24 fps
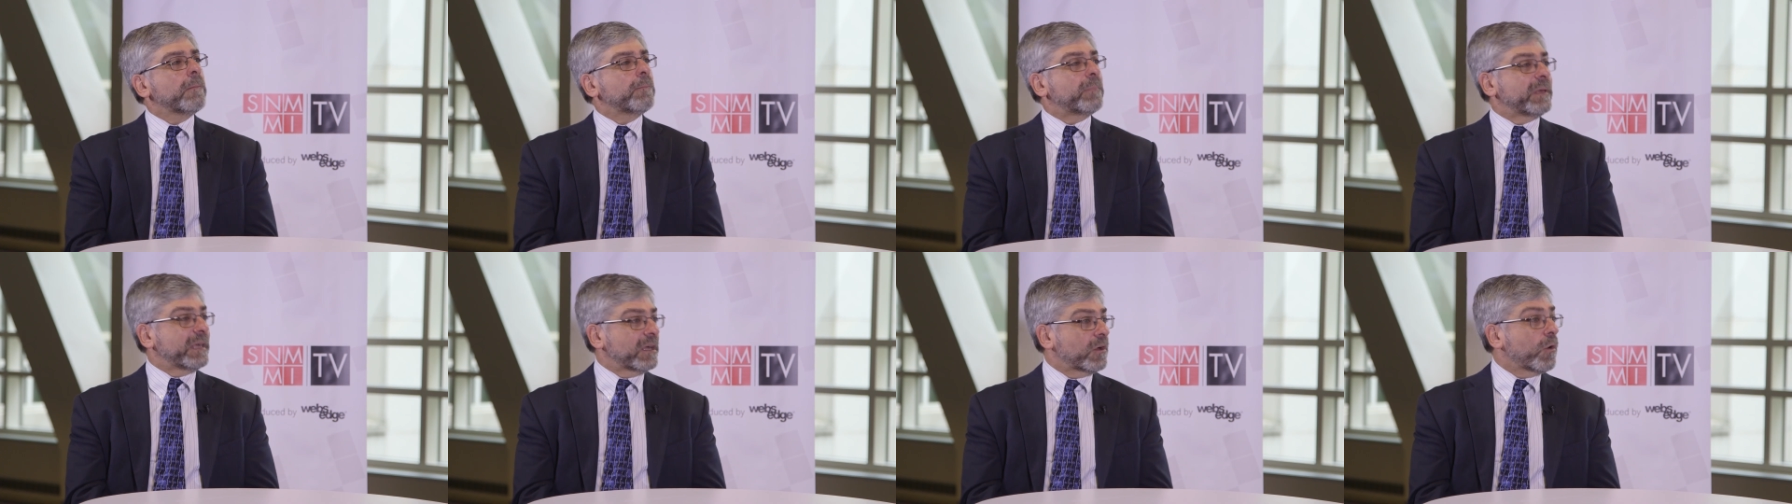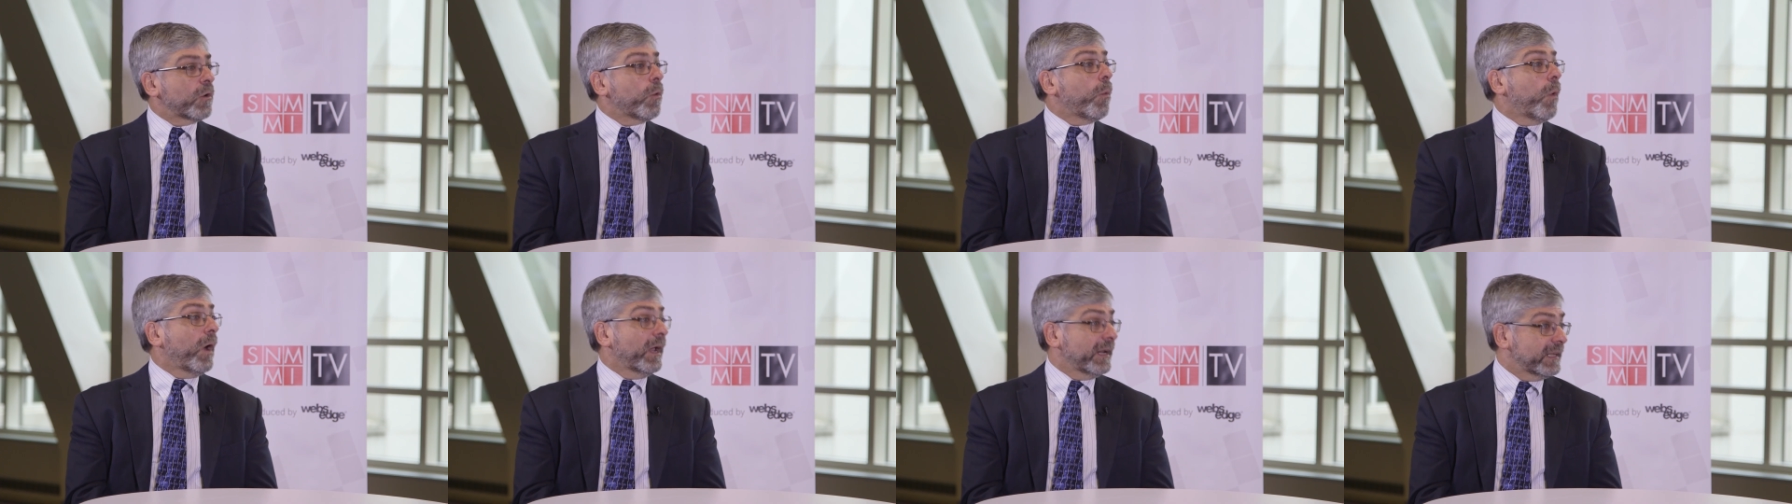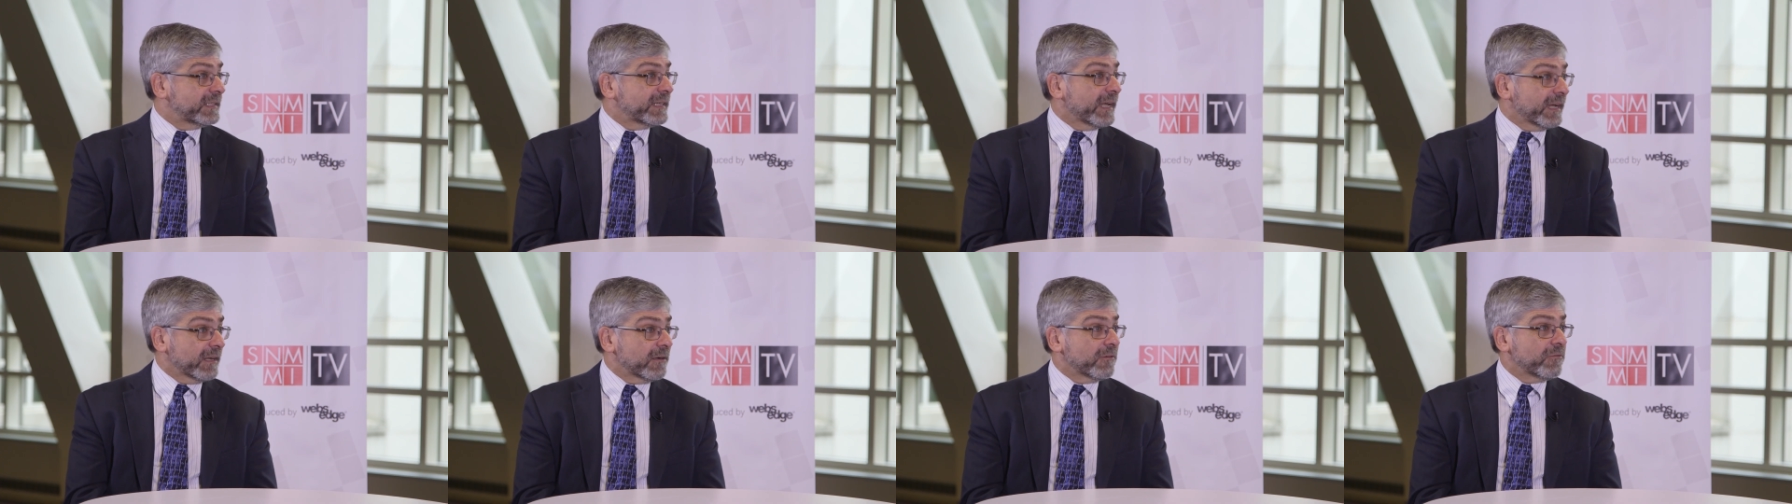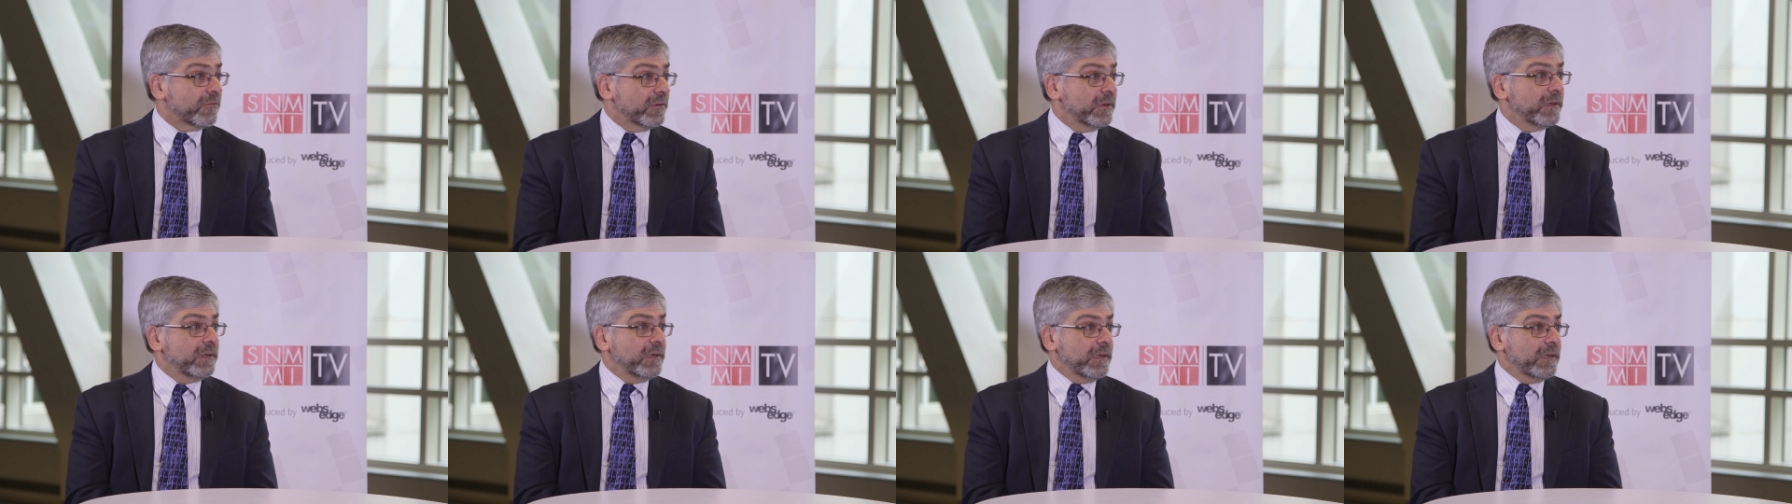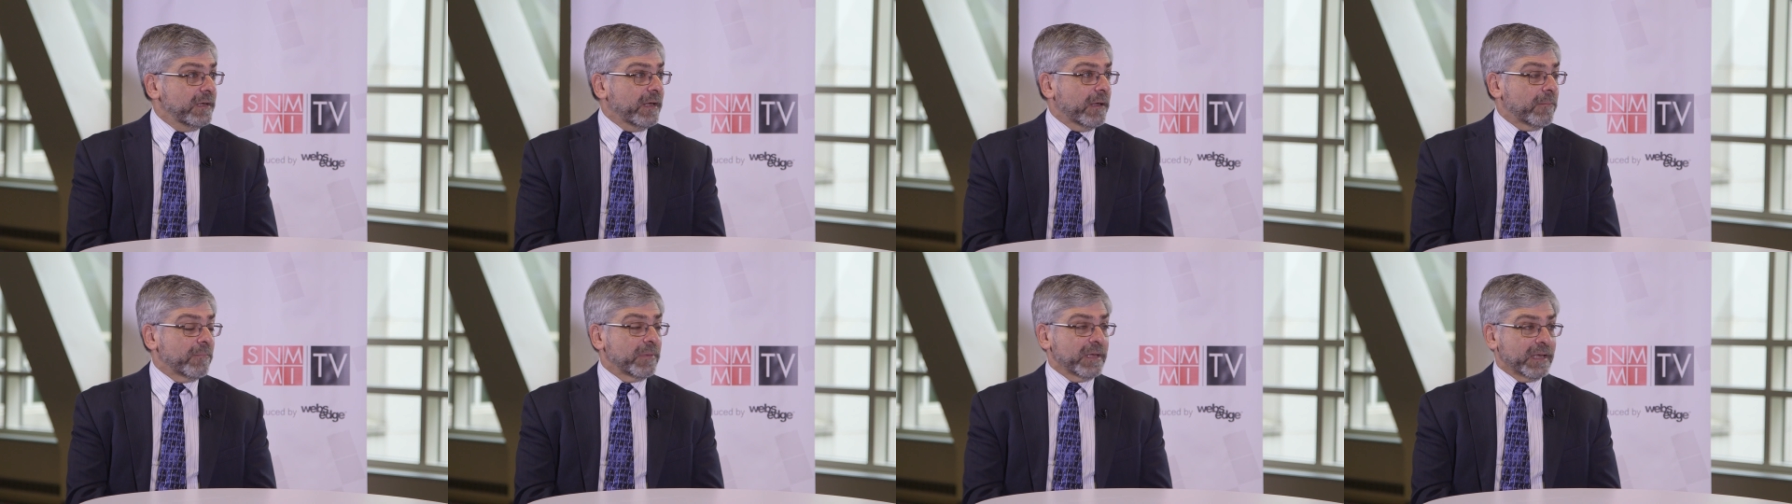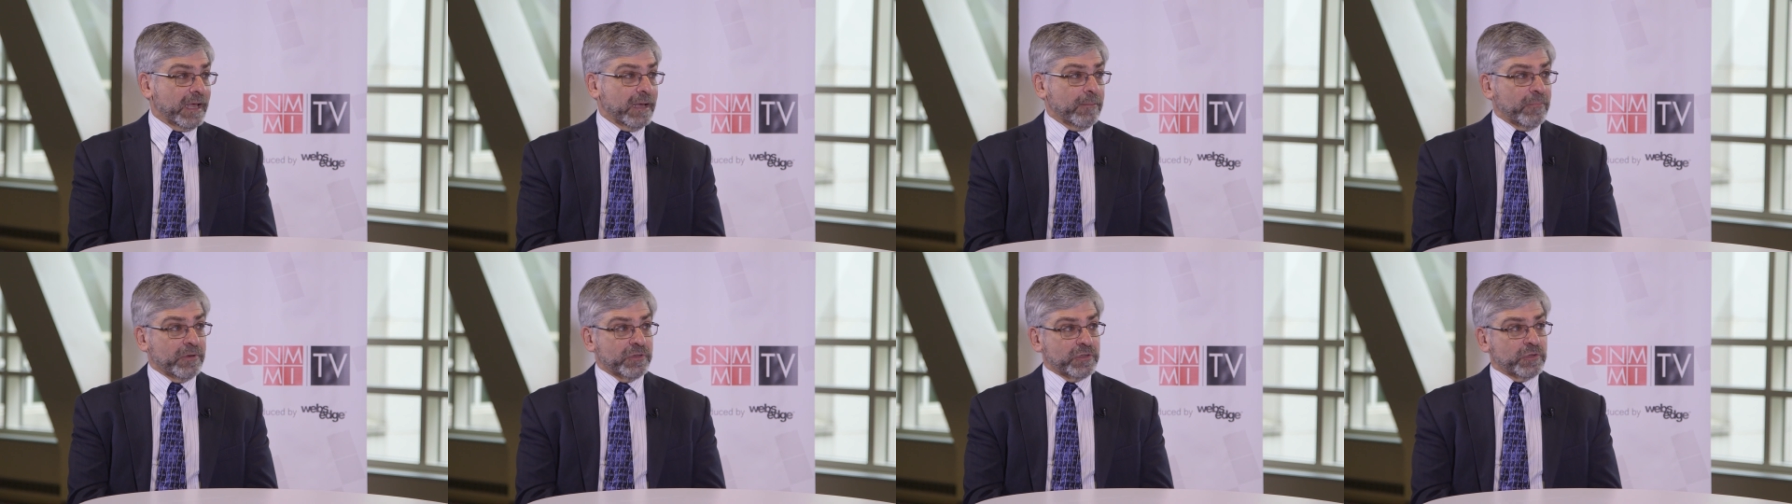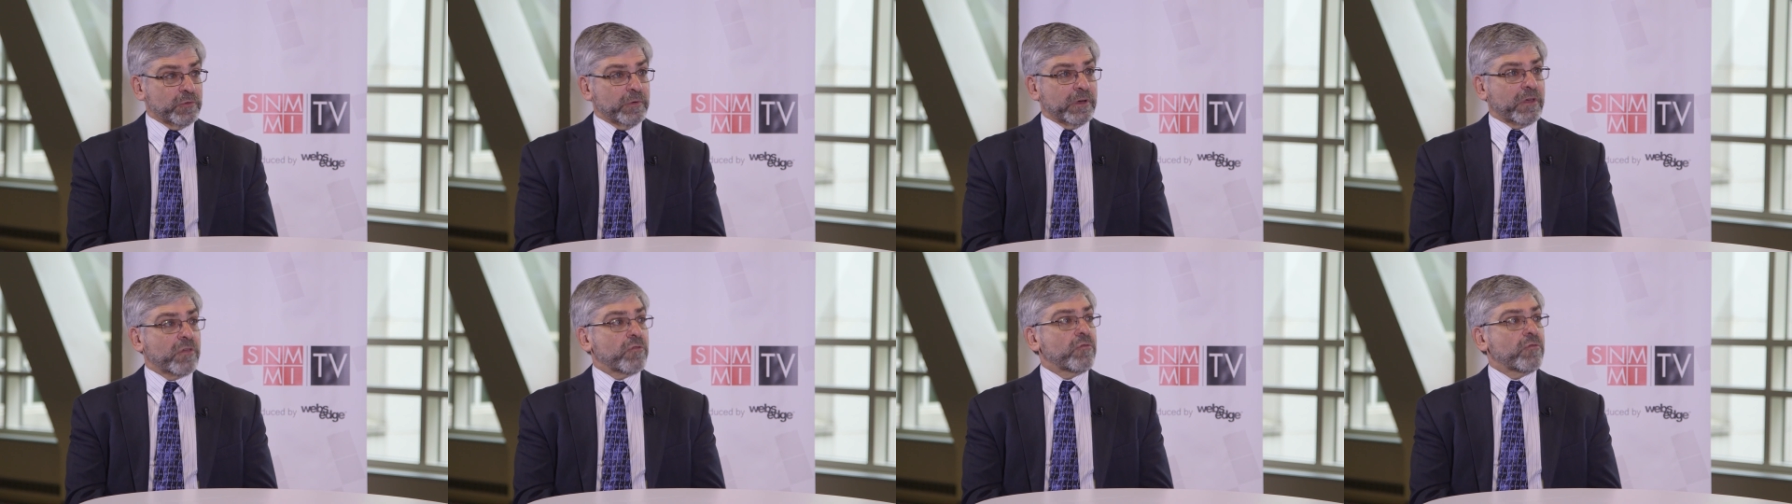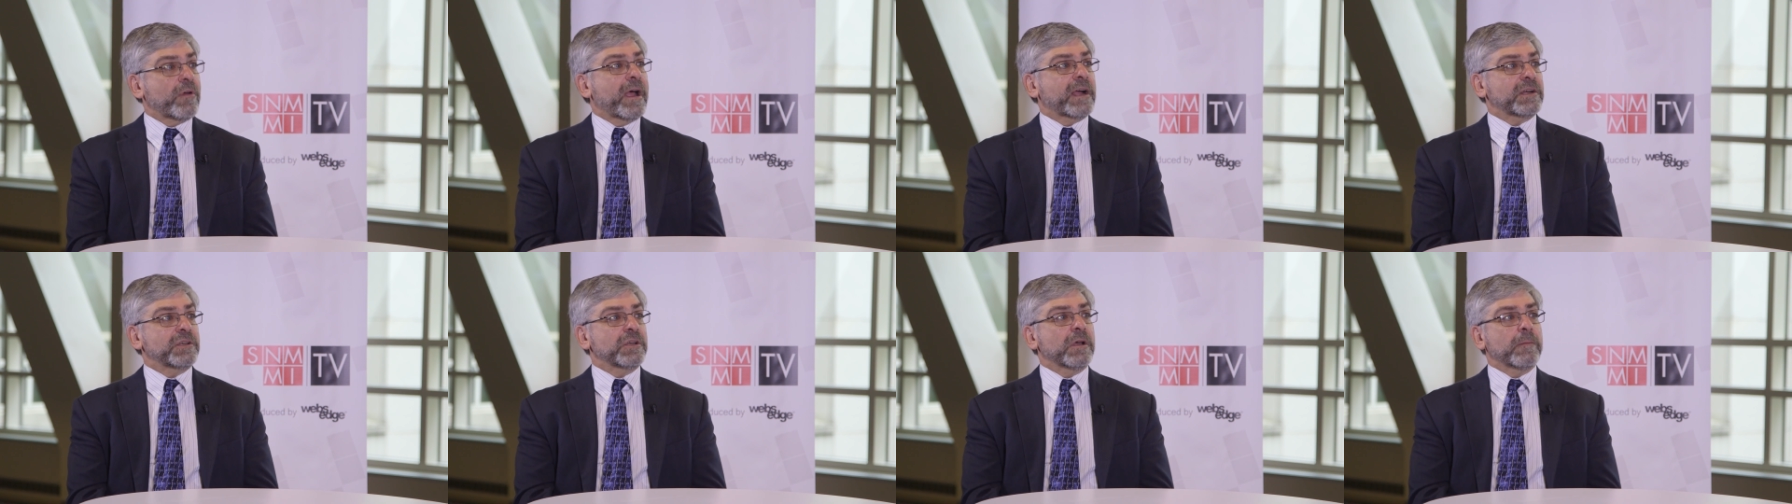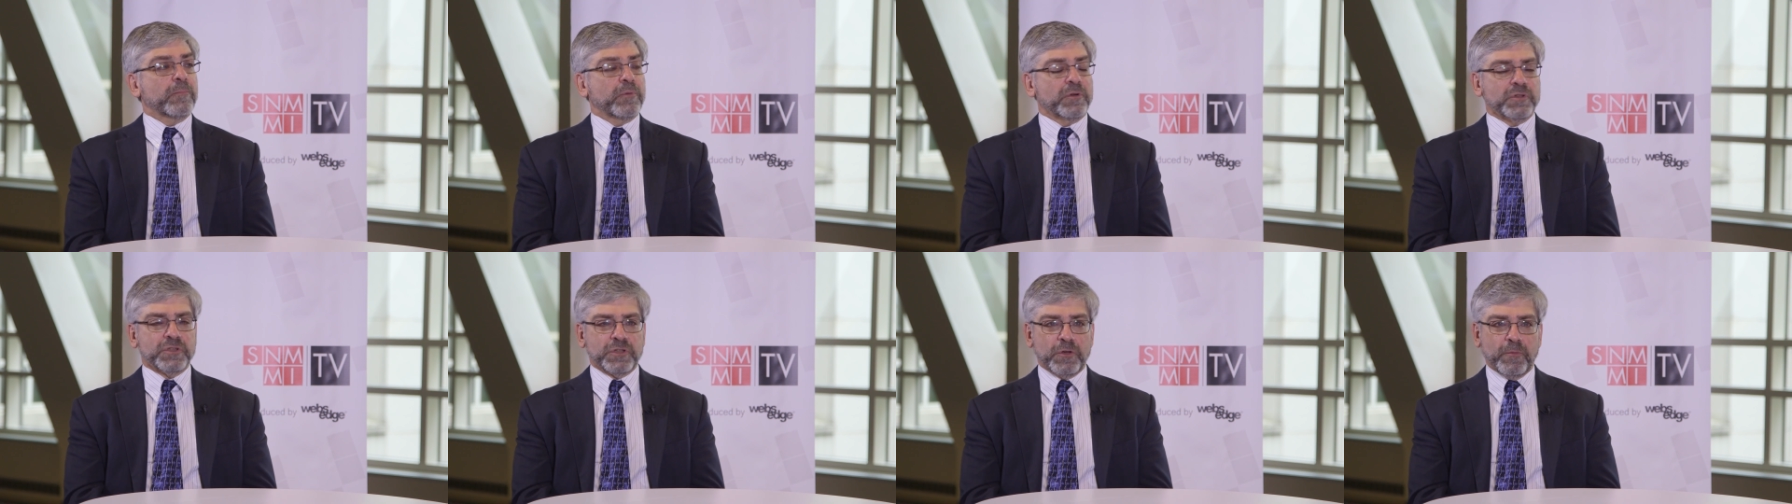be quantitative and being able to extract numbers.